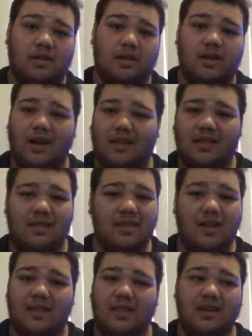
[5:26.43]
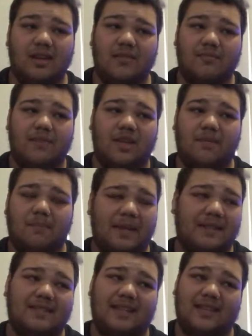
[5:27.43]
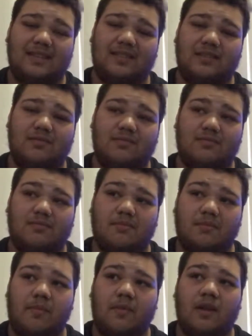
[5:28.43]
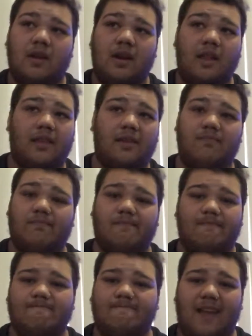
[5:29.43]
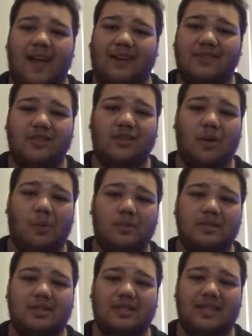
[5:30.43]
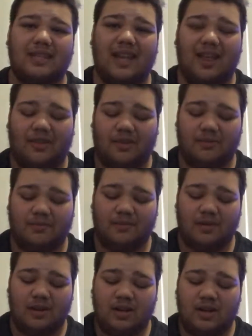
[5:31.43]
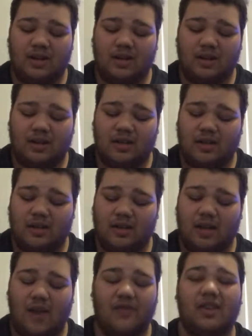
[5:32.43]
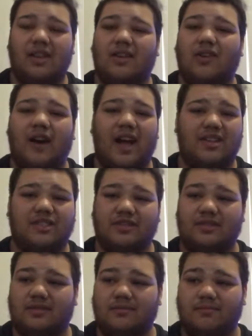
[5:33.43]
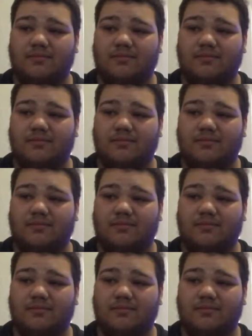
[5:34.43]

Nothing in me makes sense. Nothing actually goes together. Everything clashes.